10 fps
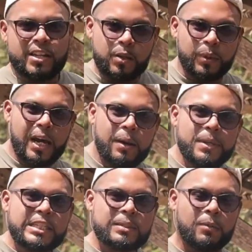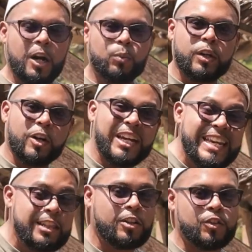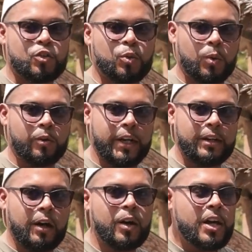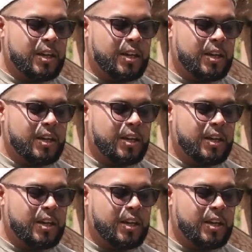so we gotta be smart with our heat control right now.